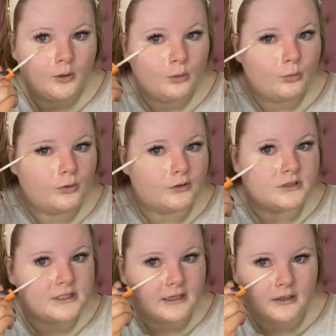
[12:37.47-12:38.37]
We'll
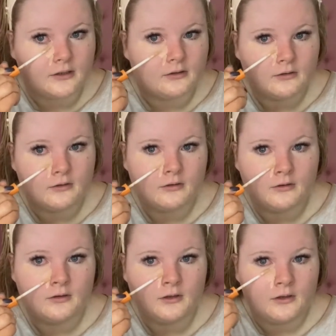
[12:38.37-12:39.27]
see.
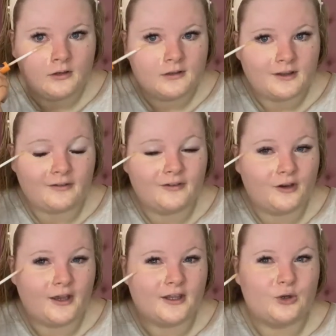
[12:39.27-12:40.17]
So I feel
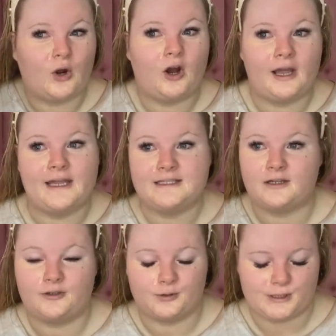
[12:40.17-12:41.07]
like your eyes are
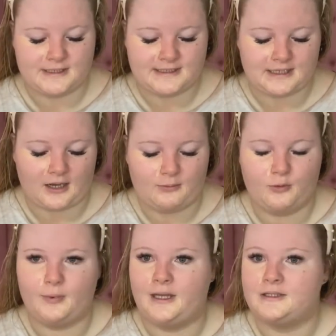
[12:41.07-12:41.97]
your staple
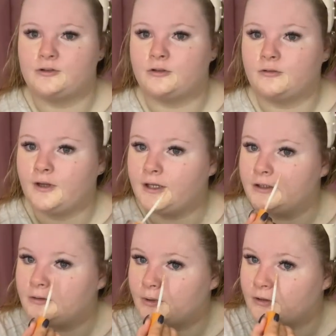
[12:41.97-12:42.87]
piece of your
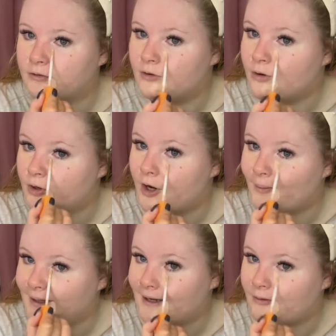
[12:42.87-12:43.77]
face when you're
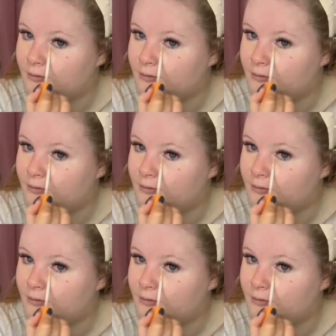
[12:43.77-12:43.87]
going out.